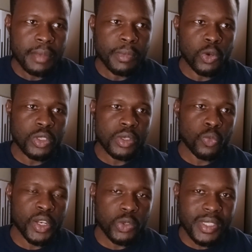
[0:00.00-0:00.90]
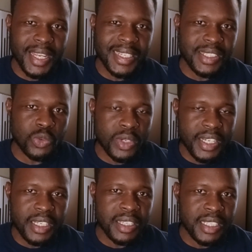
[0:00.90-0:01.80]
because when you start to
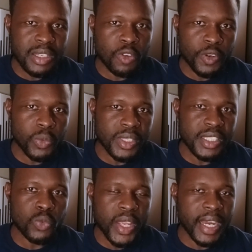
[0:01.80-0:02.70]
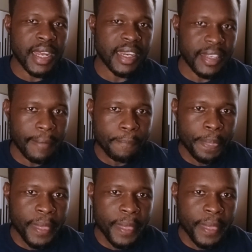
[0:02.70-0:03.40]
treat these low frequencies way earlier,